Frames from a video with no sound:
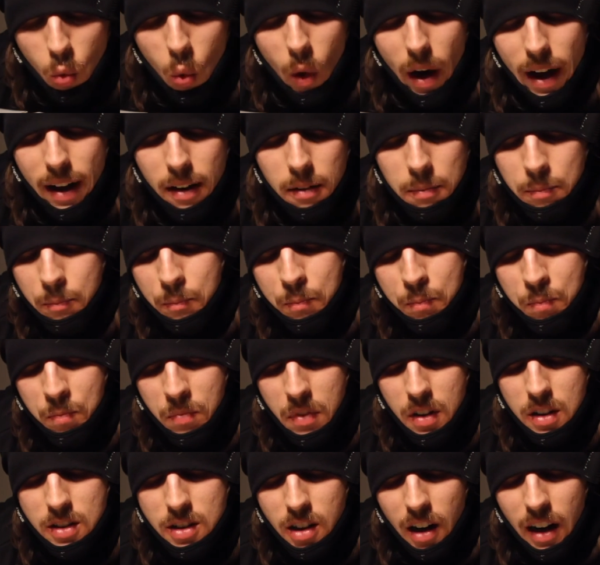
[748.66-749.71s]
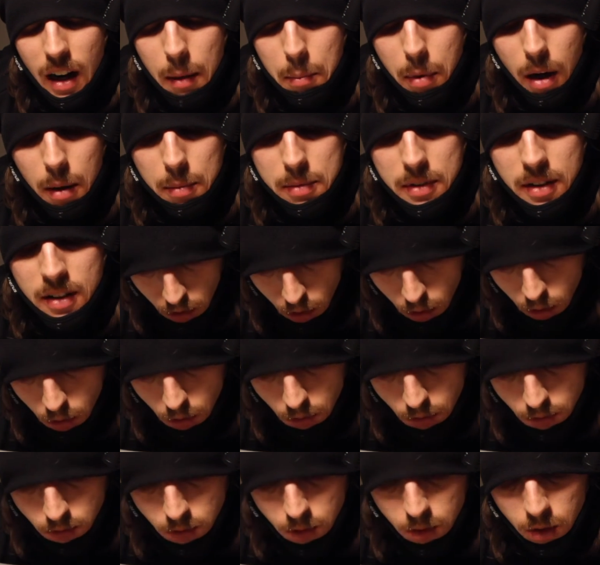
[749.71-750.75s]
Well, sorry I burped.
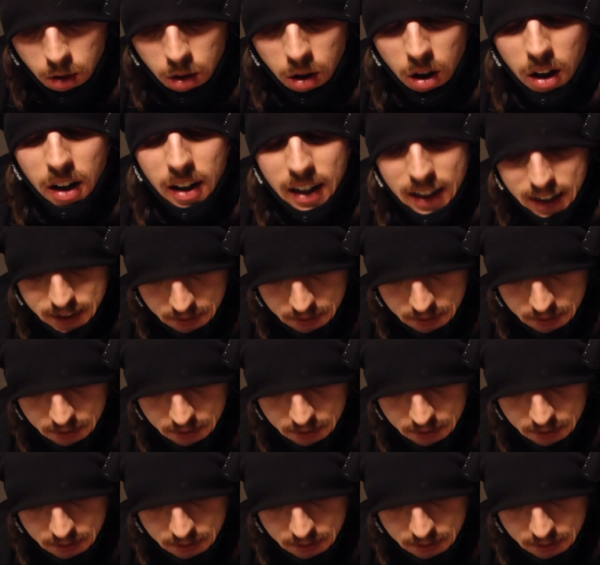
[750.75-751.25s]
Ooh.